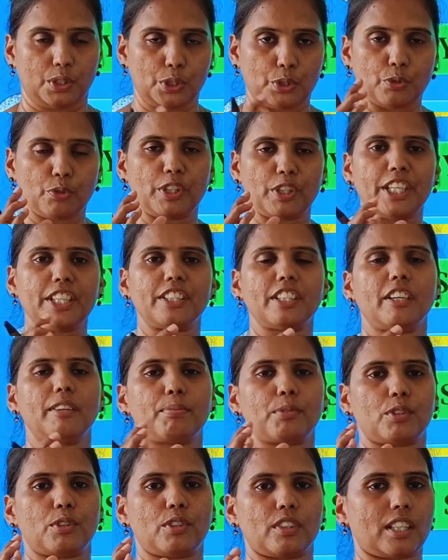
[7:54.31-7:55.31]
Unit of
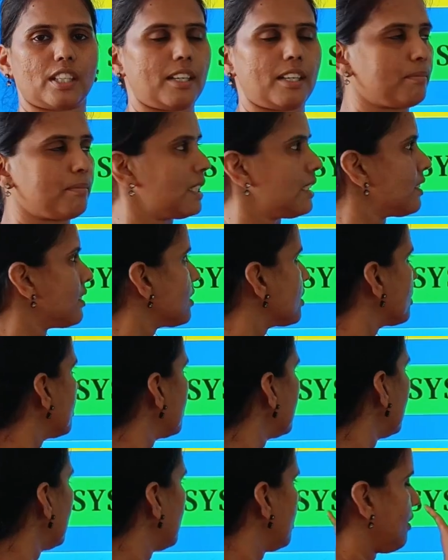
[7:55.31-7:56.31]
program is
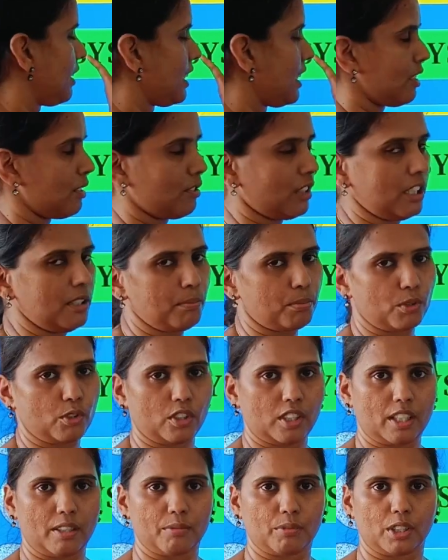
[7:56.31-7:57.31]
first one,
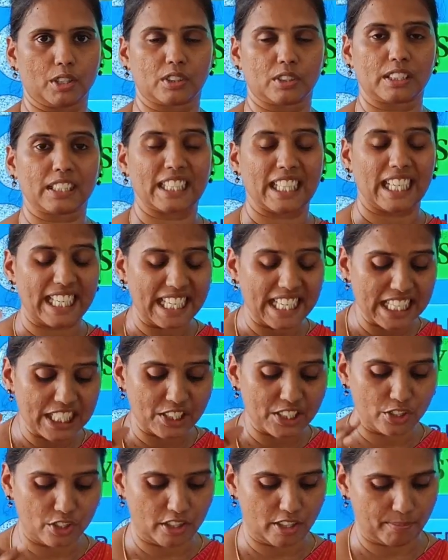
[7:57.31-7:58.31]
program walkthrough.
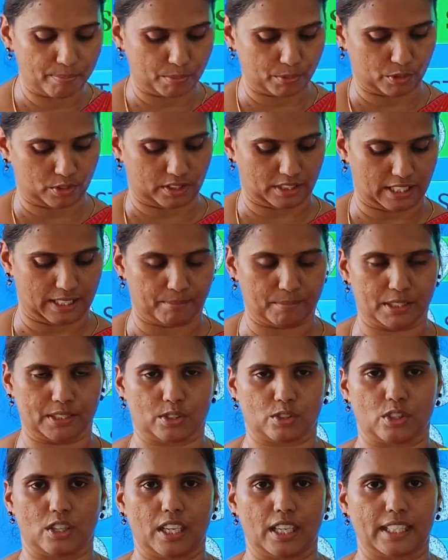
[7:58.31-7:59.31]
Collection of program is
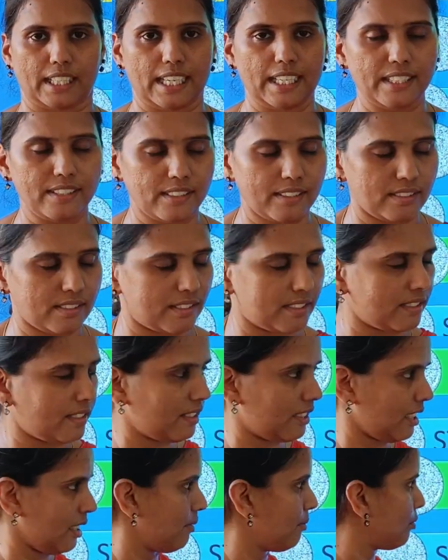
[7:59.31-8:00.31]
called as
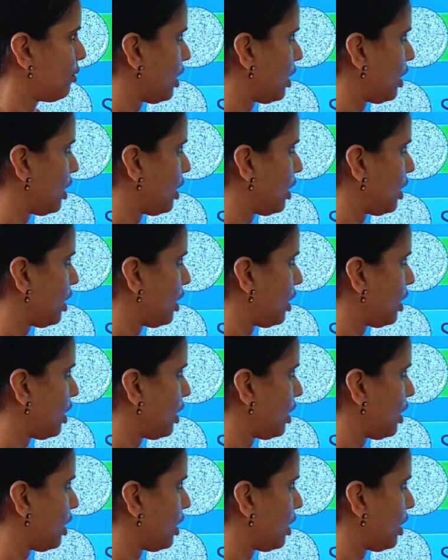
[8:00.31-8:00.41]
system